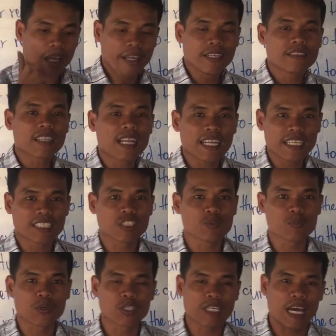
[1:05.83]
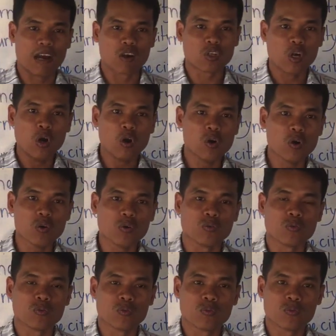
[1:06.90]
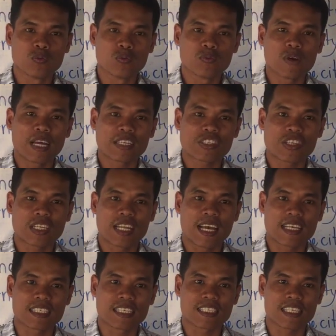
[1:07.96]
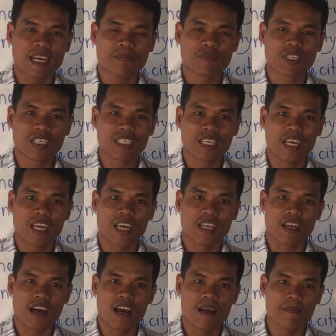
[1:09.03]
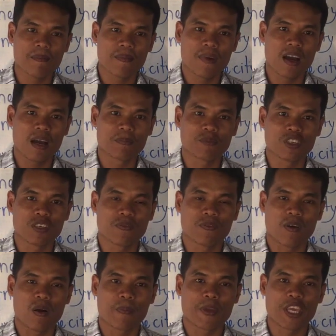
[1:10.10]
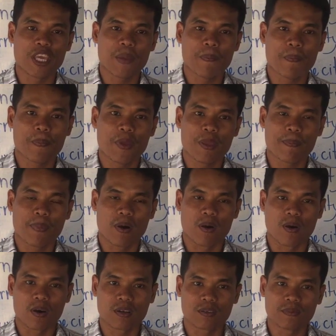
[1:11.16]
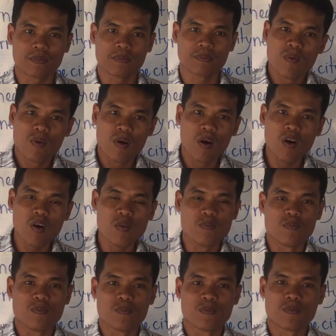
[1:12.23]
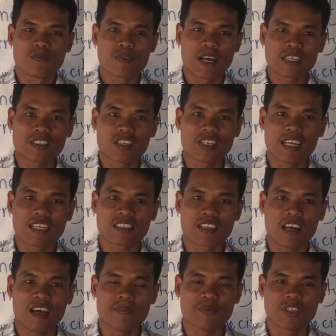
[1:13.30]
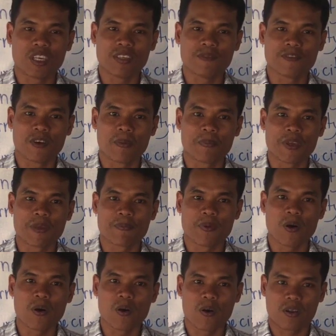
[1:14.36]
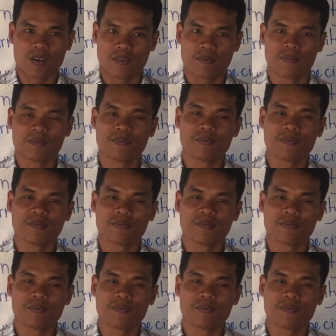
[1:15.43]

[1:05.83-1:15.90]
In relative pronoun, who function as a subject and object for people. Whom function as the object for people.